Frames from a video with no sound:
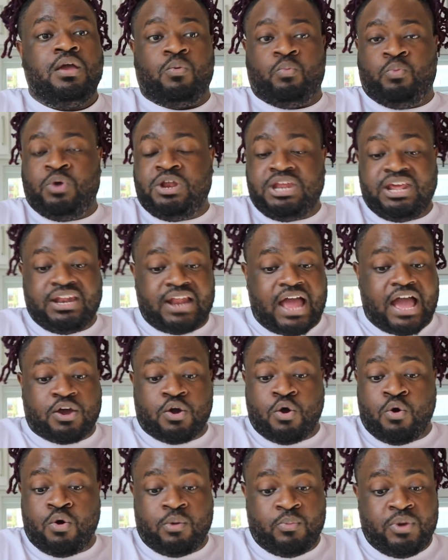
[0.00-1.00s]
we need our
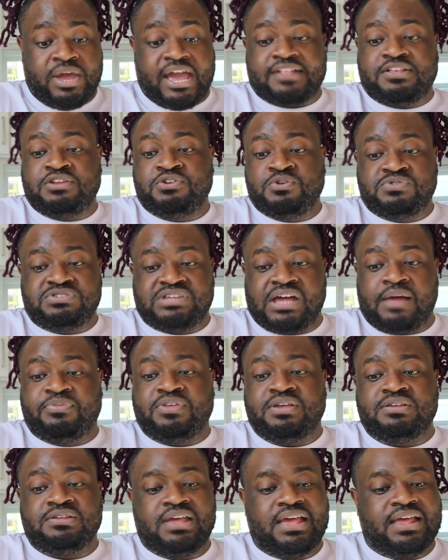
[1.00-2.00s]
comb. We got to do
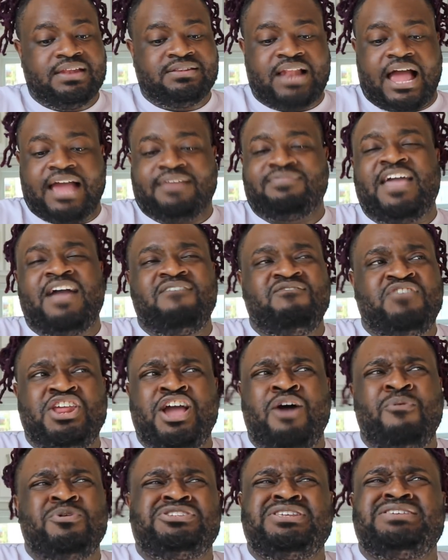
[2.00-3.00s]
something. Like, that
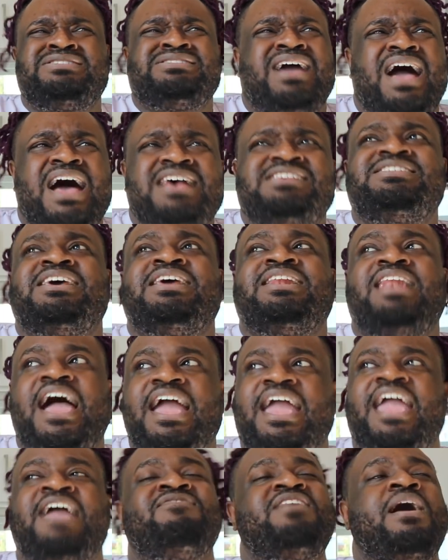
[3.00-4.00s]
video was disgusting.
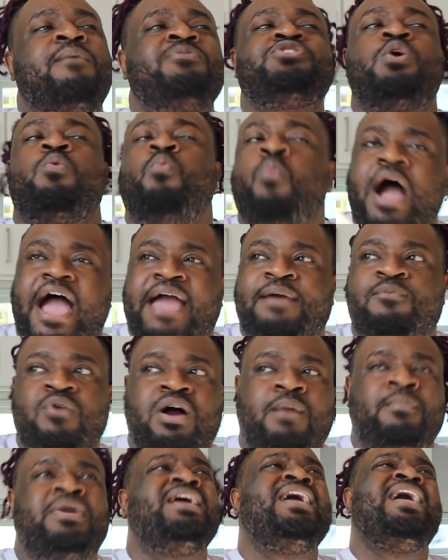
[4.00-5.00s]
Like, if that was a white
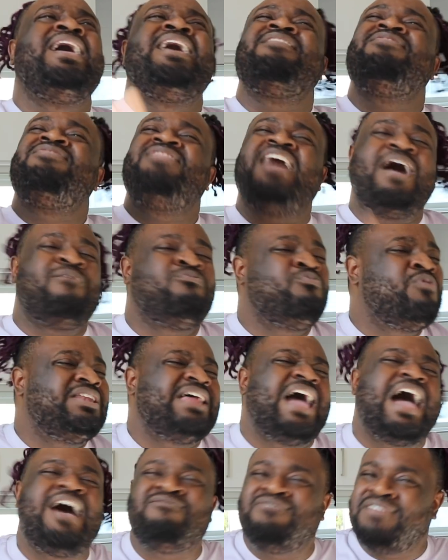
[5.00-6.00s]
woman, that would
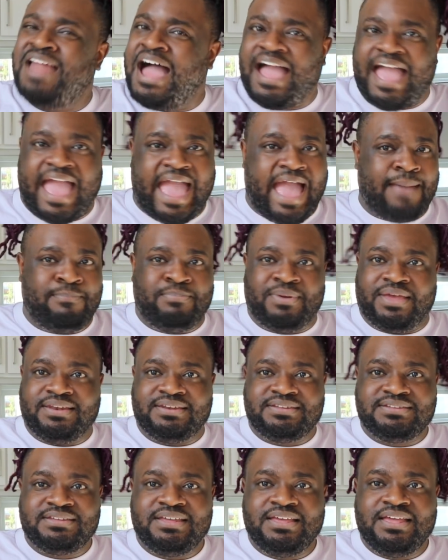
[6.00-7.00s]
have not happened.
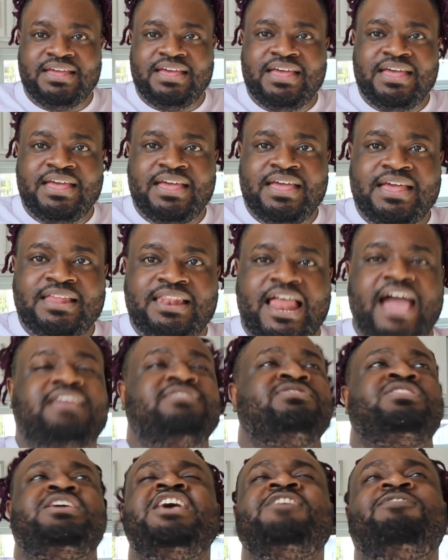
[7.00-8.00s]

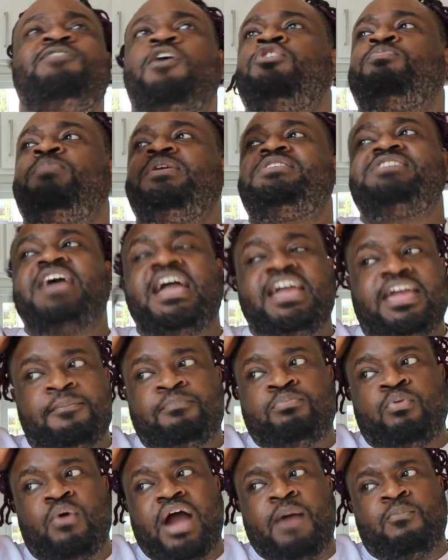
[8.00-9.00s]
Like, these folks be taking
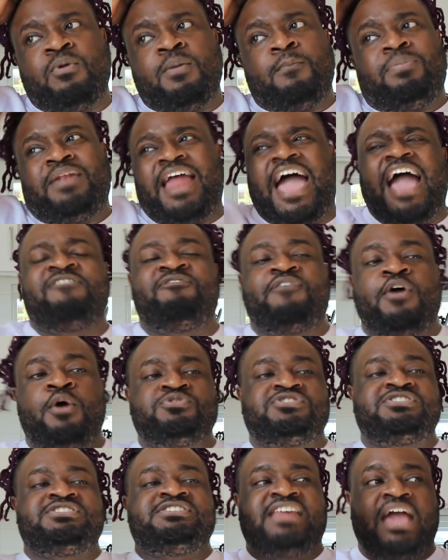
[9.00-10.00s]
pride, but black
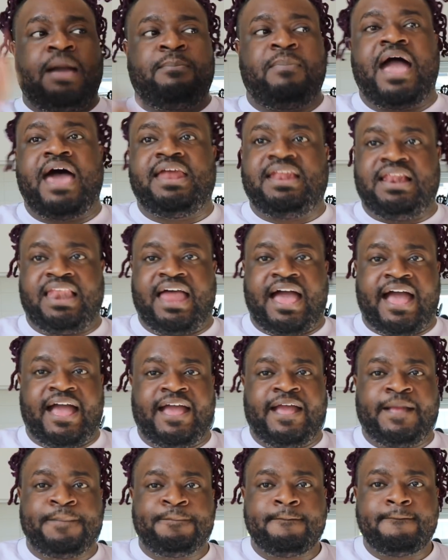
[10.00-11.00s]
folks step out of
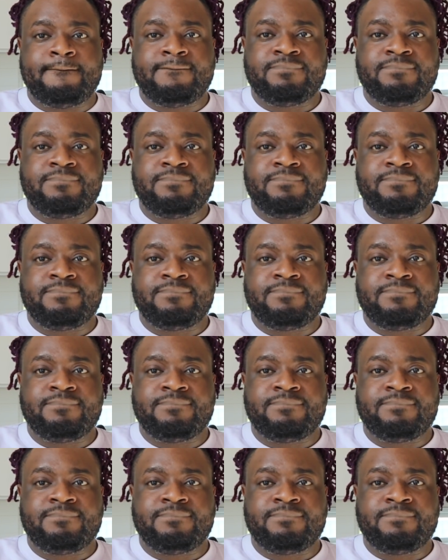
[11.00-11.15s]
line.